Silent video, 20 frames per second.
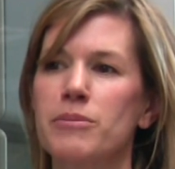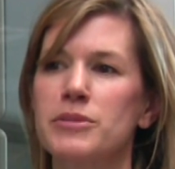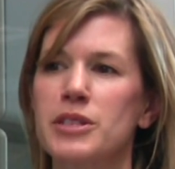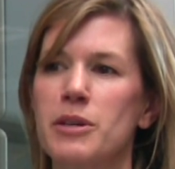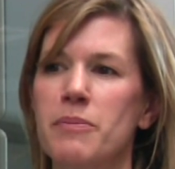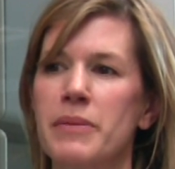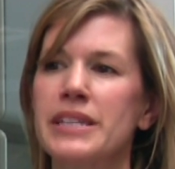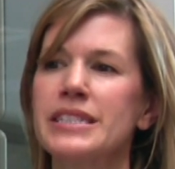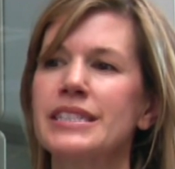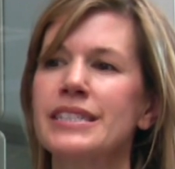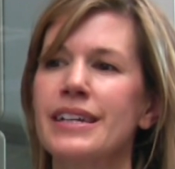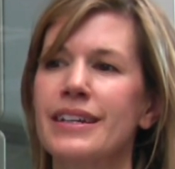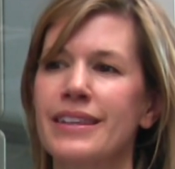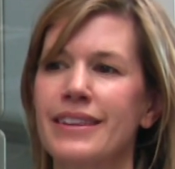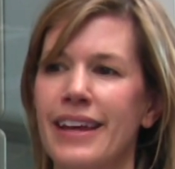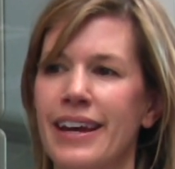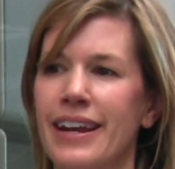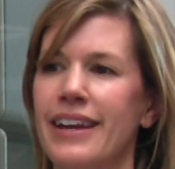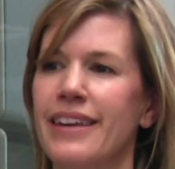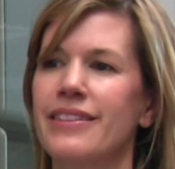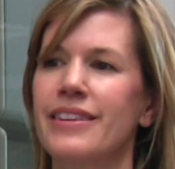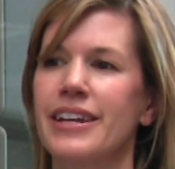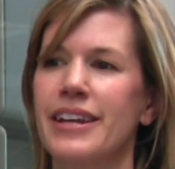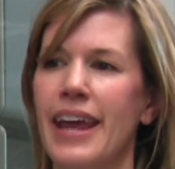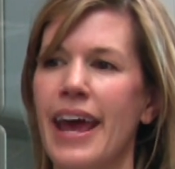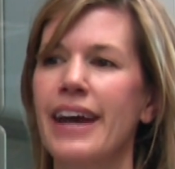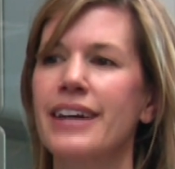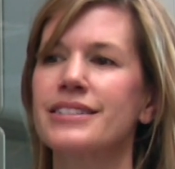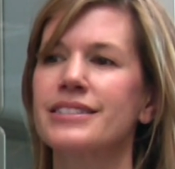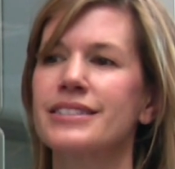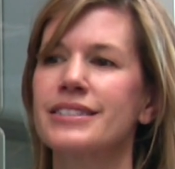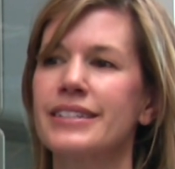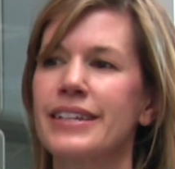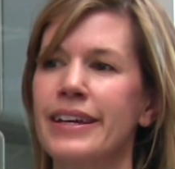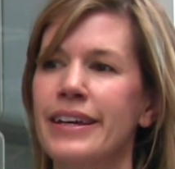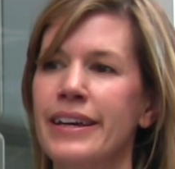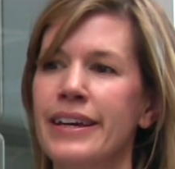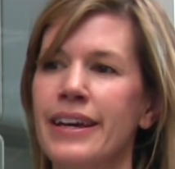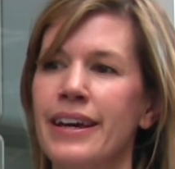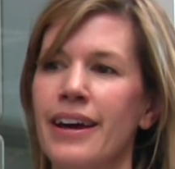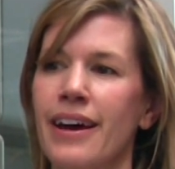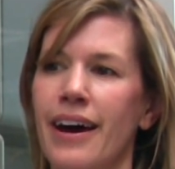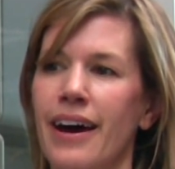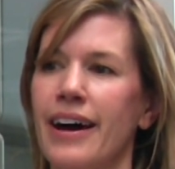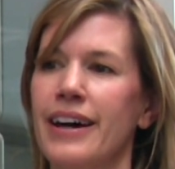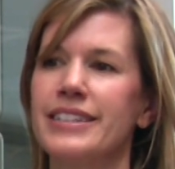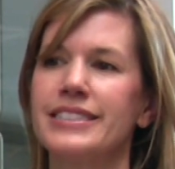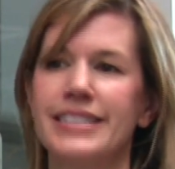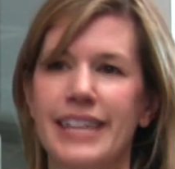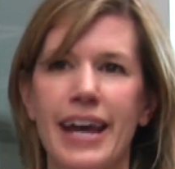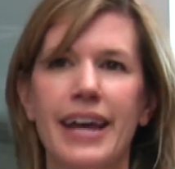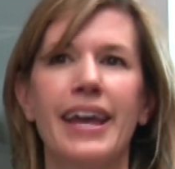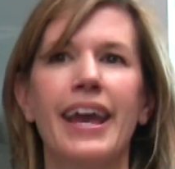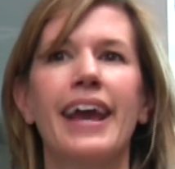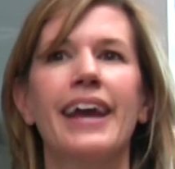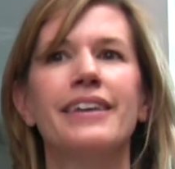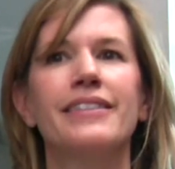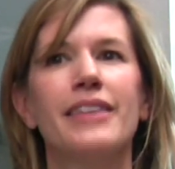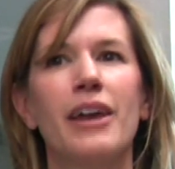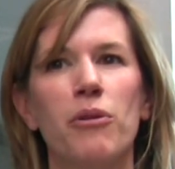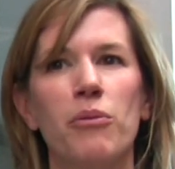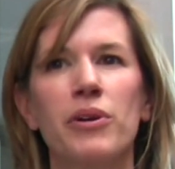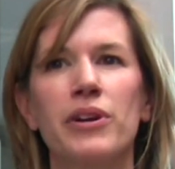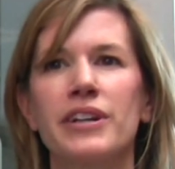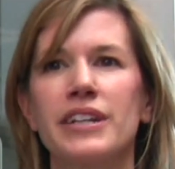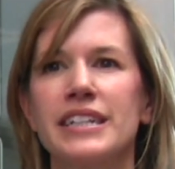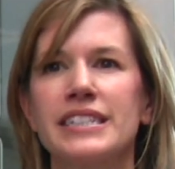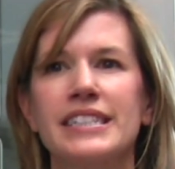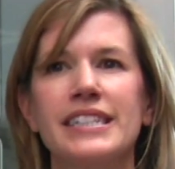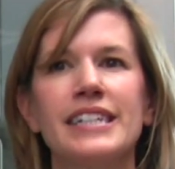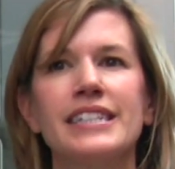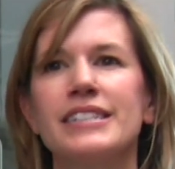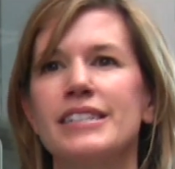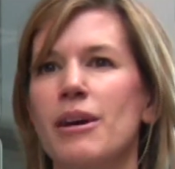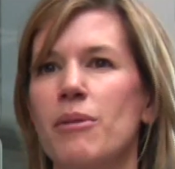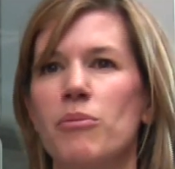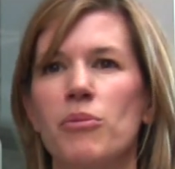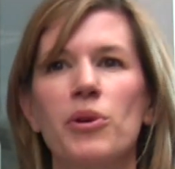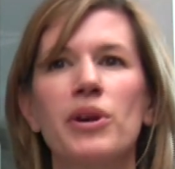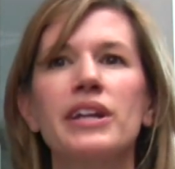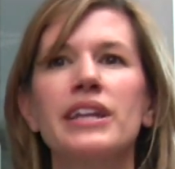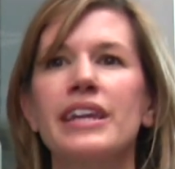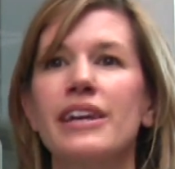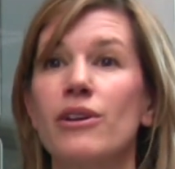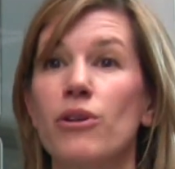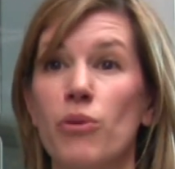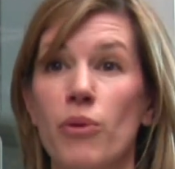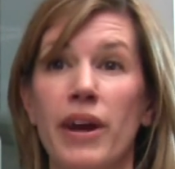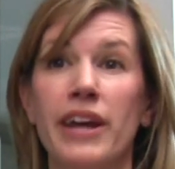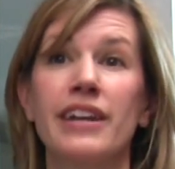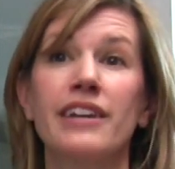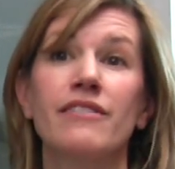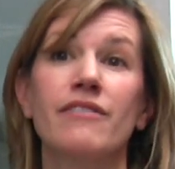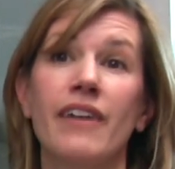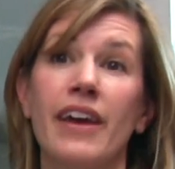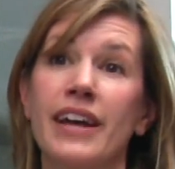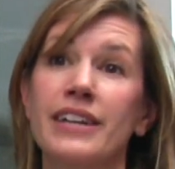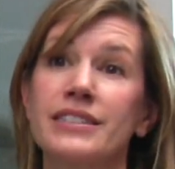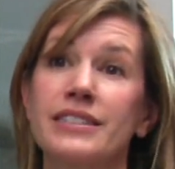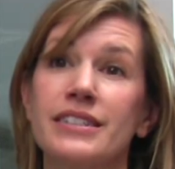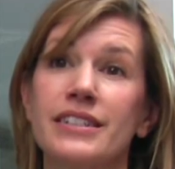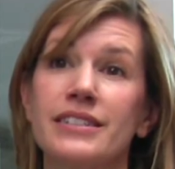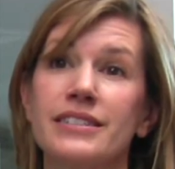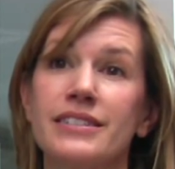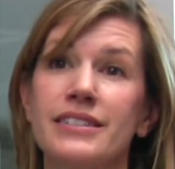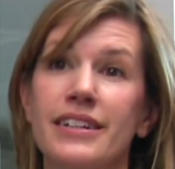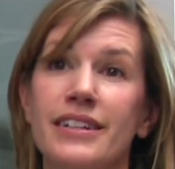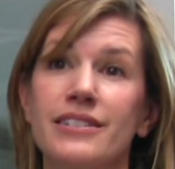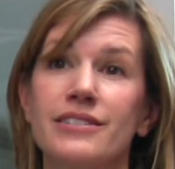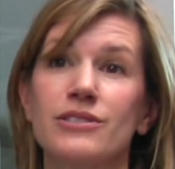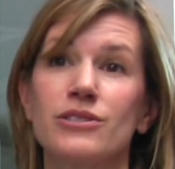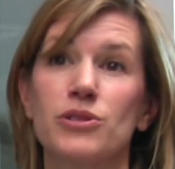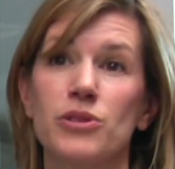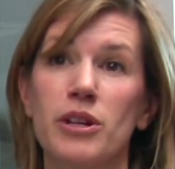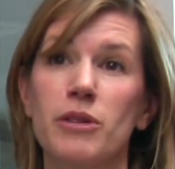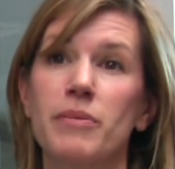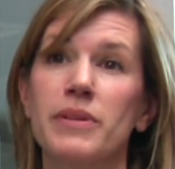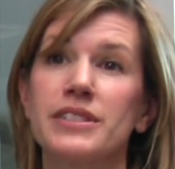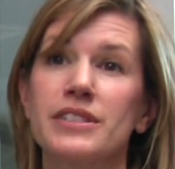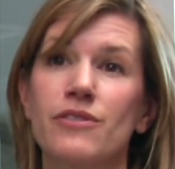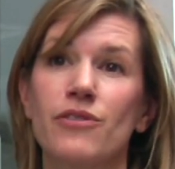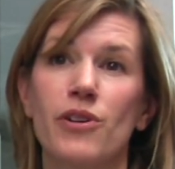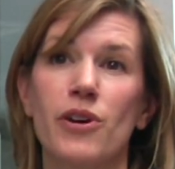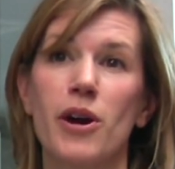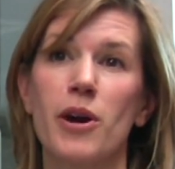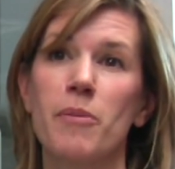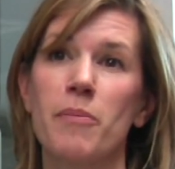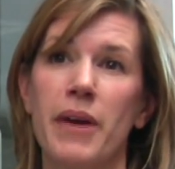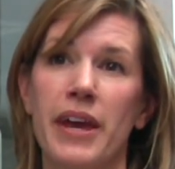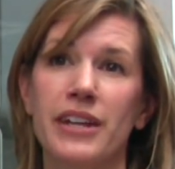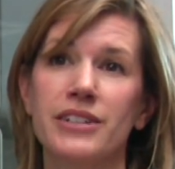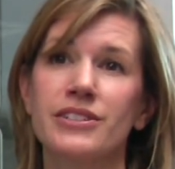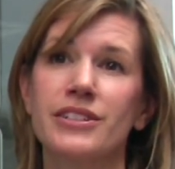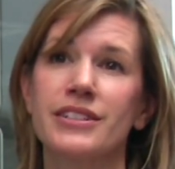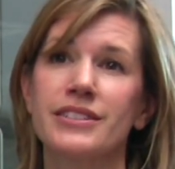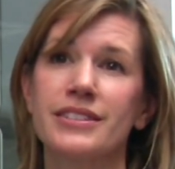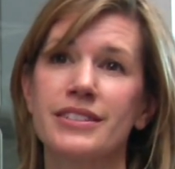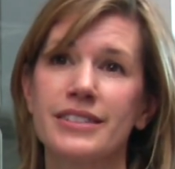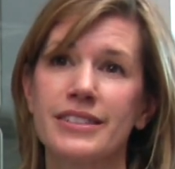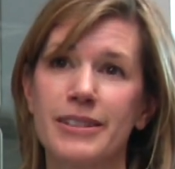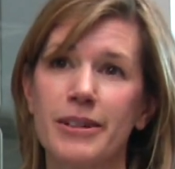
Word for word: optimistic that in the next uh, decade that we're going to see some really great advances in treatments for our patients.